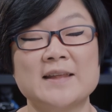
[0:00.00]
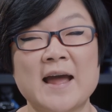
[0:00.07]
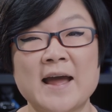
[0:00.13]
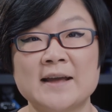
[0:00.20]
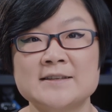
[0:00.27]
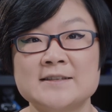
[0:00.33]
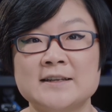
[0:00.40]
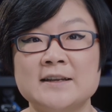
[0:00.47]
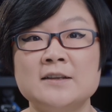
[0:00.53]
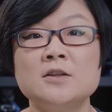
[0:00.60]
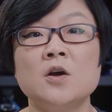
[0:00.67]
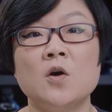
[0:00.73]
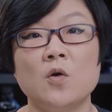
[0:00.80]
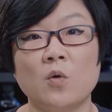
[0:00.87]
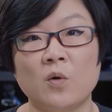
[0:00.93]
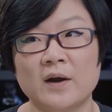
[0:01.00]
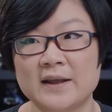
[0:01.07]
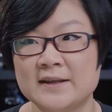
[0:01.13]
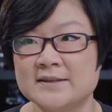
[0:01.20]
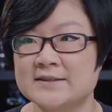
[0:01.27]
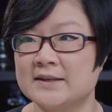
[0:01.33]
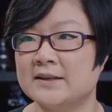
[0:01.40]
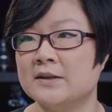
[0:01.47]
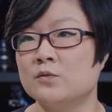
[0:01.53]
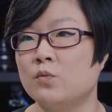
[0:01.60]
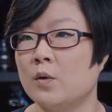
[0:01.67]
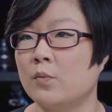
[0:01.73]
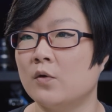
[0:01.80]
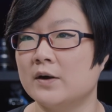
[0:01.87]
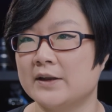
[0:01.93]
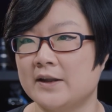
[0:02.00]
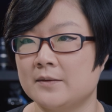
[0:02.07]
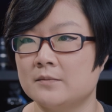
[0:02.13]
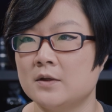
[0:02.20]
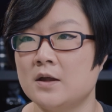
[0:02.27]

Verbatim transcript: accident or incident reporting.